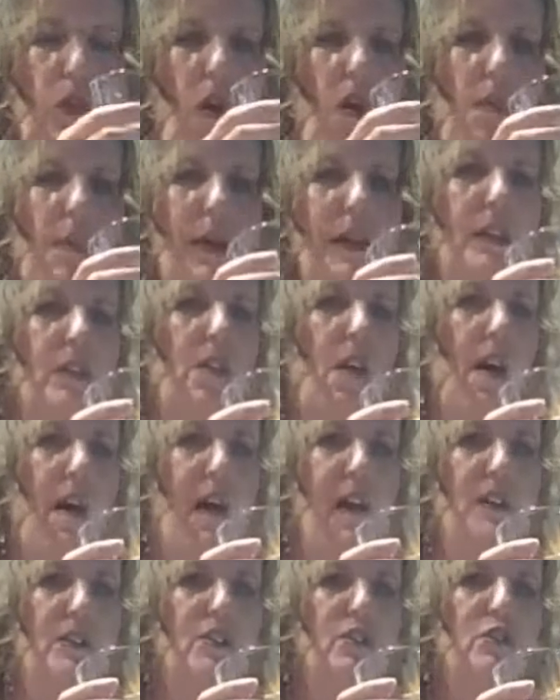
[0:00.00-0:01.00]
Oh my
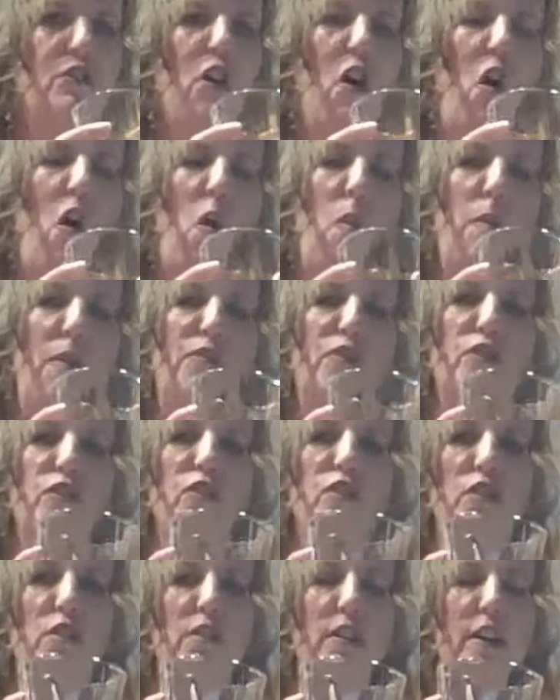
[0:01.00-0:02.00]
gosh. No, if you're
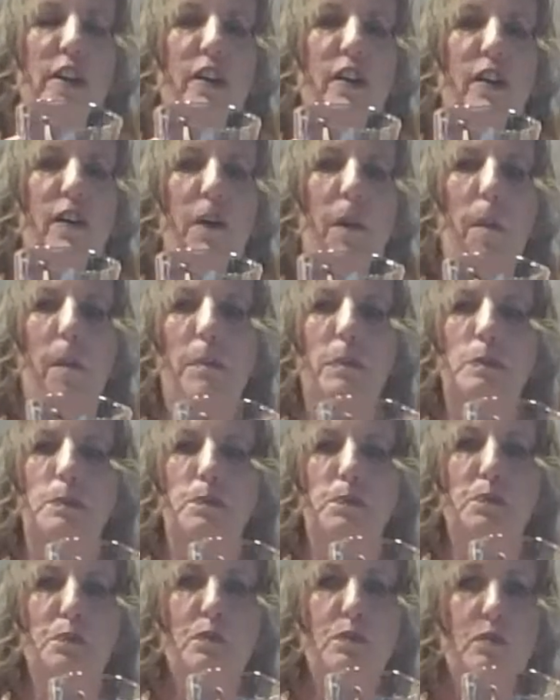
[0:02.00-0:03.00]
still here,
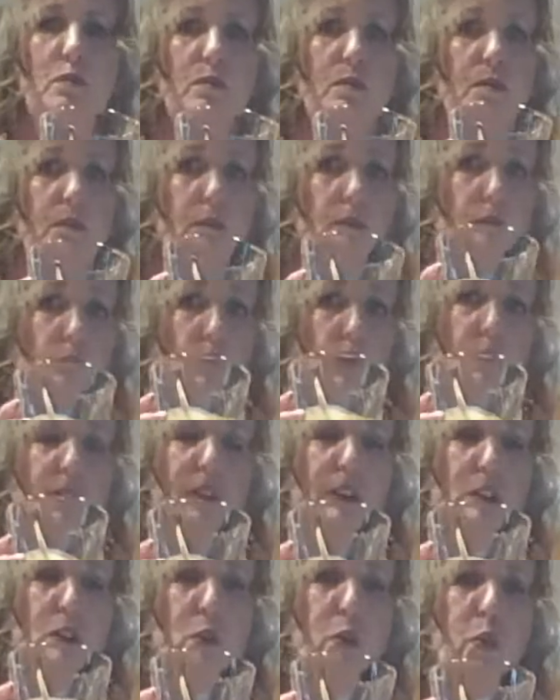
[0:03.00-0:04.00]

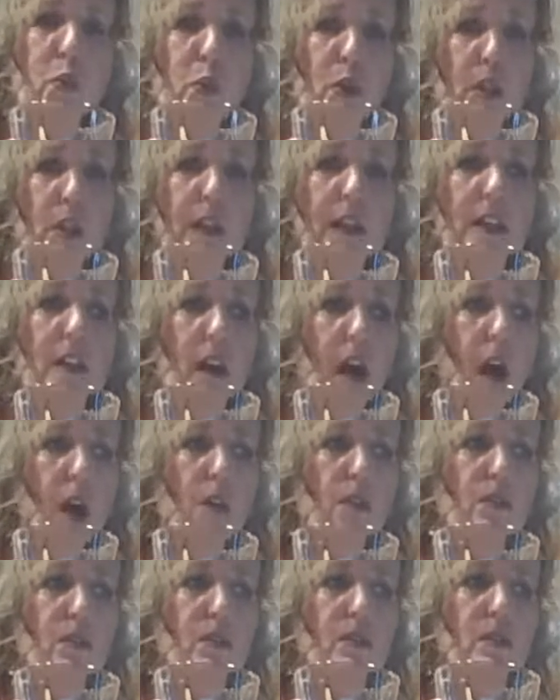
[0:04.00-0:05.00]
this really
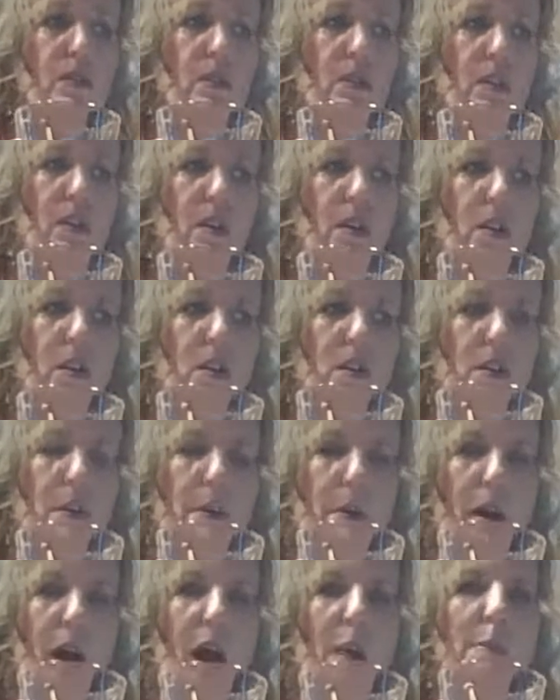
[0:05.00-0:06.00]
goes.
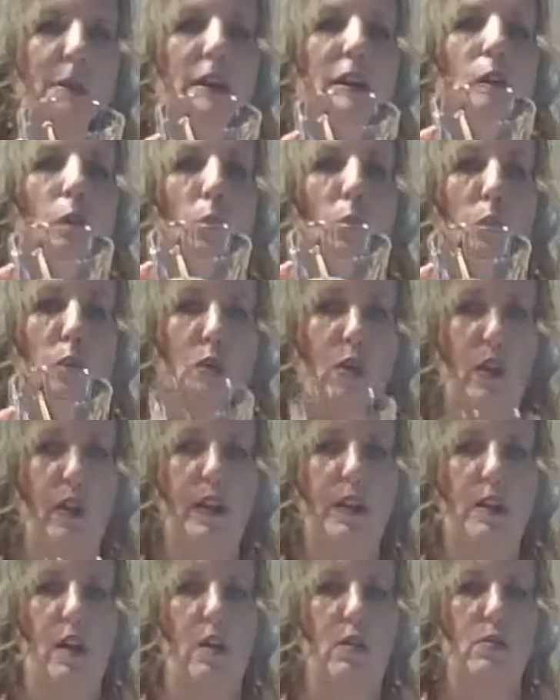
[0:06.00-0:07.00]
I mean, it
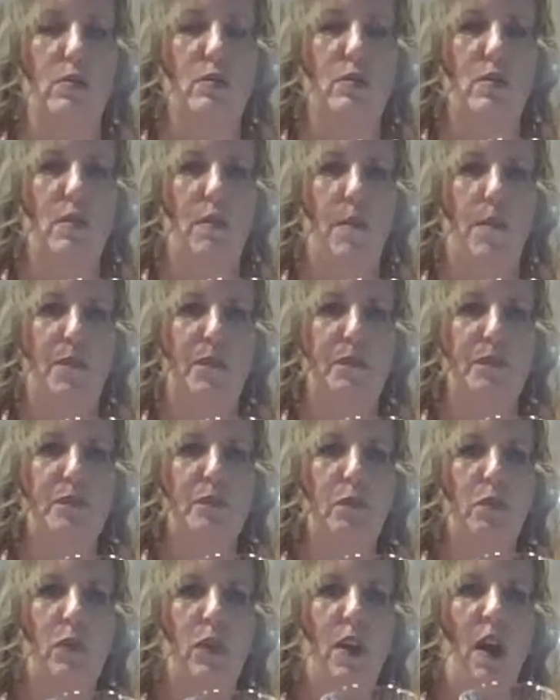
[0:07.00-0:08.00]
really goes.
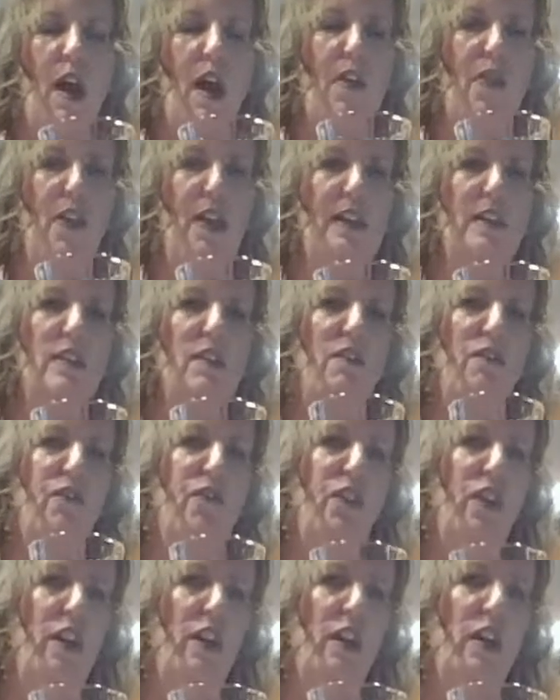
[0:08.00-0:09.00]
I think the
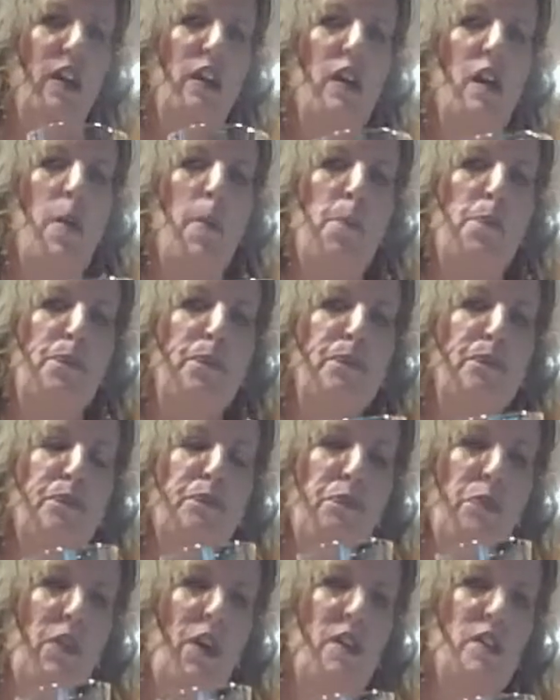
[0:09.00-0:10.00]
fig,
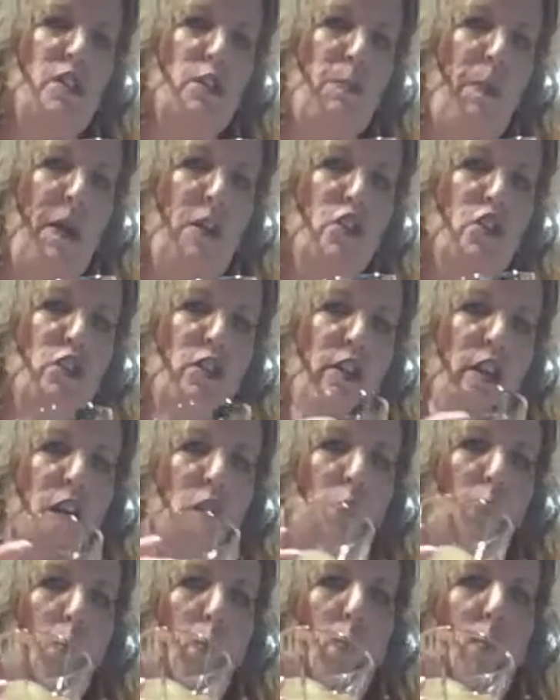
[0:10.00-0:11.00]
especially
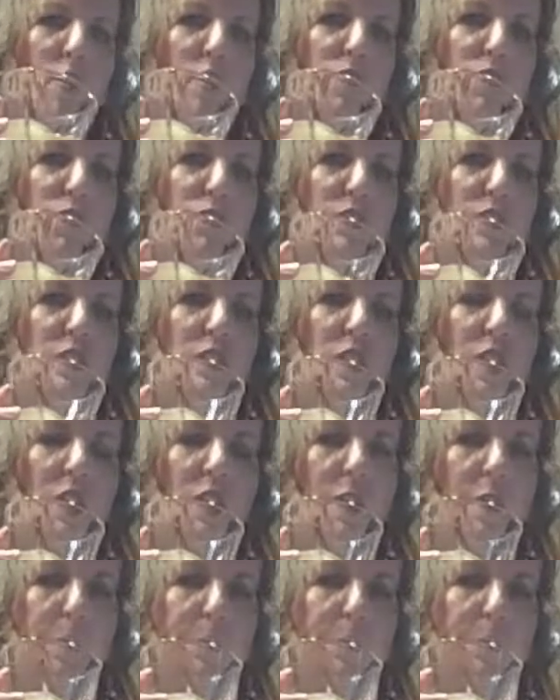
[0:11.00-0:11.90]
with the